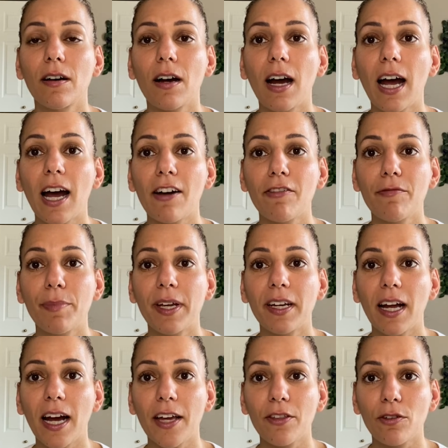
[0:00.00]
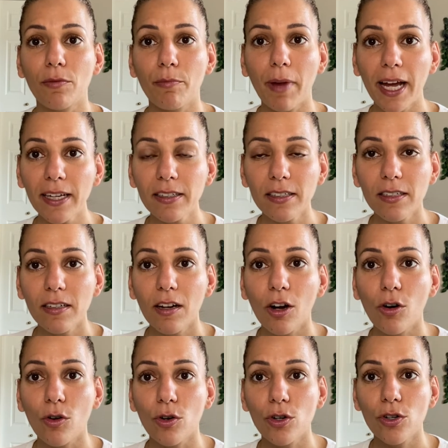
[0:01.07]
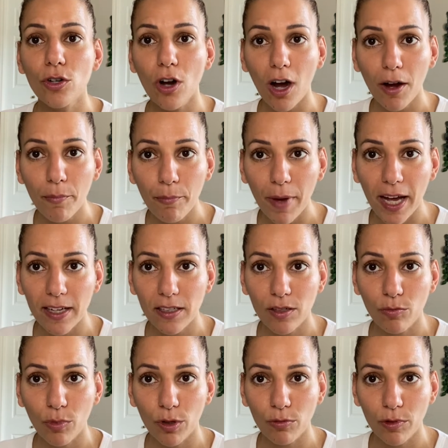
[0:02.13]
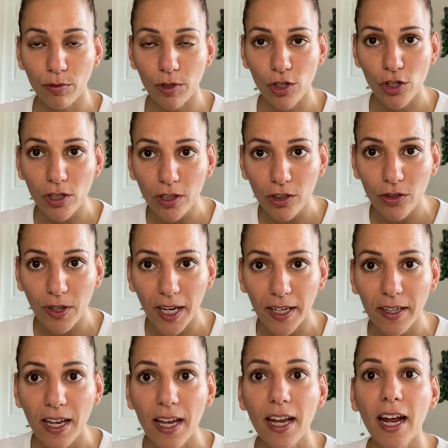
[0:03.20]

have been either met or not met when we were children,